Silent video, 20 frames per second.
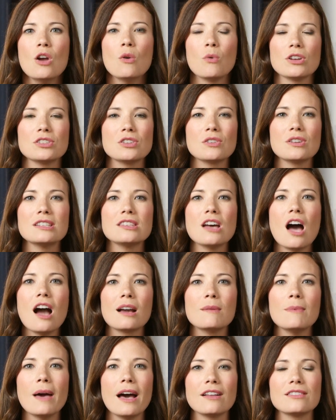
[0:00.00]
We're also going to
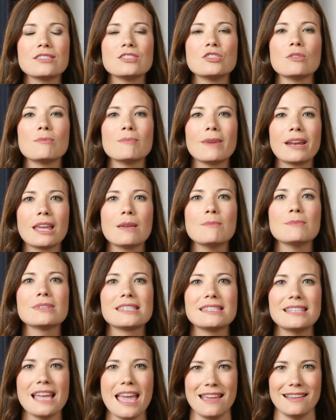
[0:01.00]
talk about your money
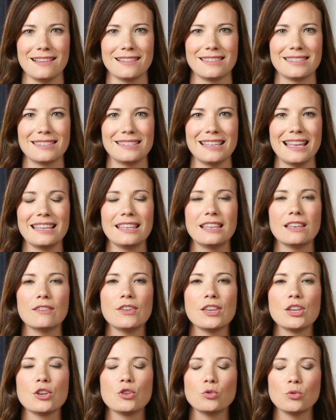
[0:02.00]
mistakes and
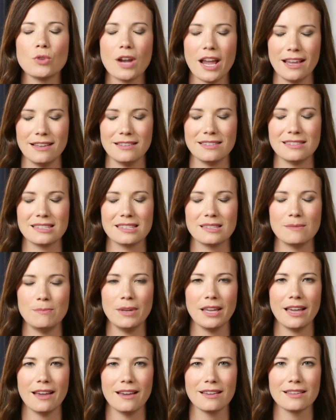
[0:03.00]
giving grace
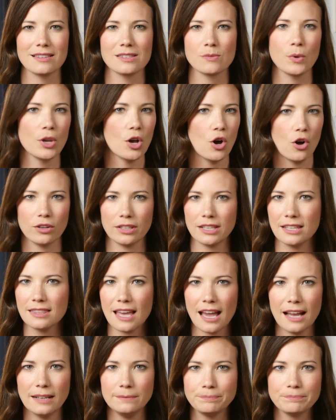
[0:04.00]
because we all need
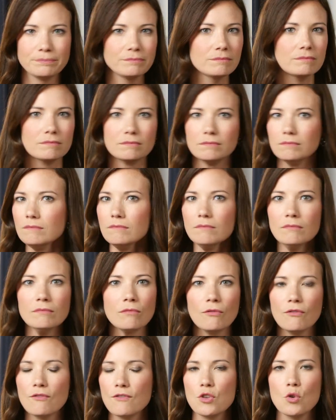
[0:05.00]
that.
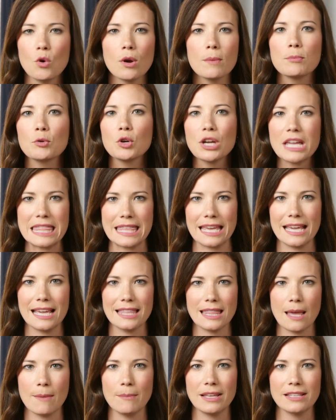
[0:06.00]
If you are
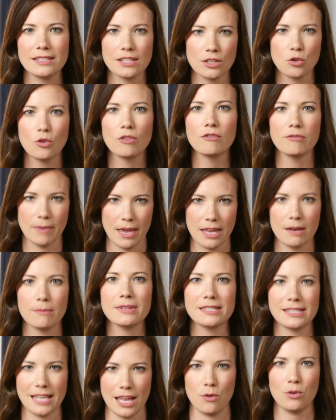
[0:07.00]
breathing, that means that you have made a
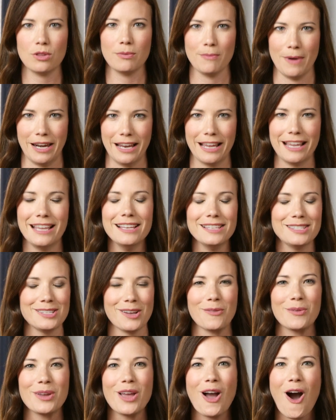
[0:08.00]
mistake with money.
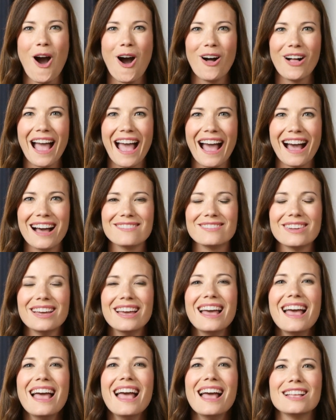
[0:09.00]
so we all have.
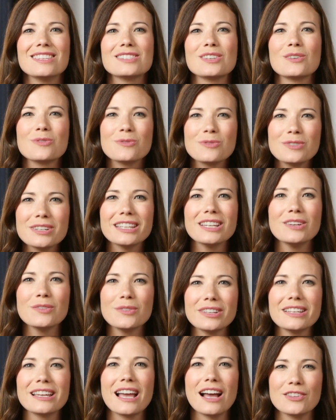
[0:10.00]
And so, really,
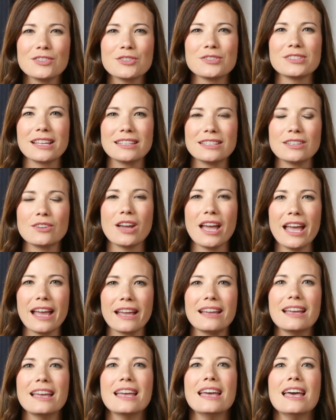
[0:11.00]
really understanding
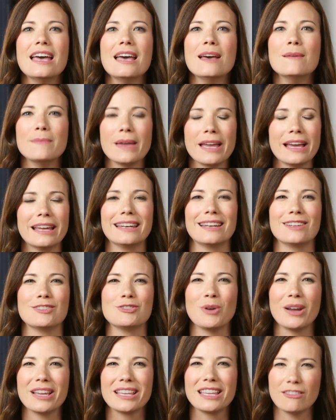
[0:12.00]
okay, man,
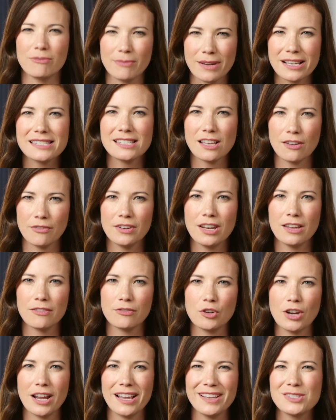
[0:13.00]
do I give myself
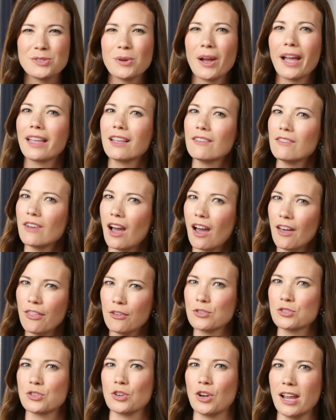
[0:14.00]
enough grace? Do I give
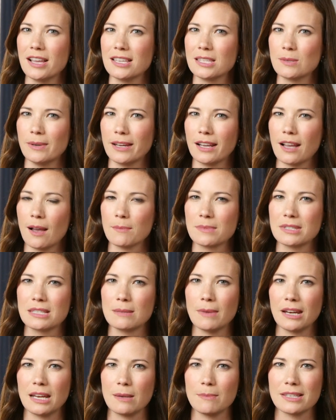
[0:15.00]
others grace when it comes to
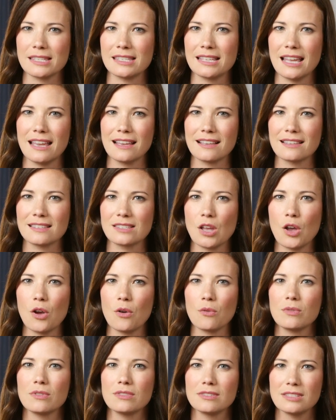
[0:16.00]
money mistakes?
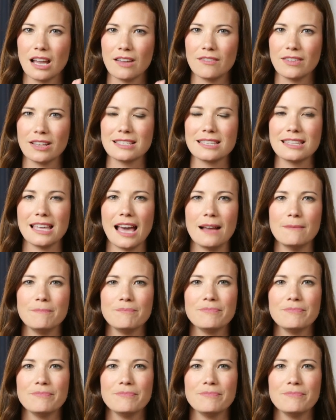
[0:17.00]
So, diving into that.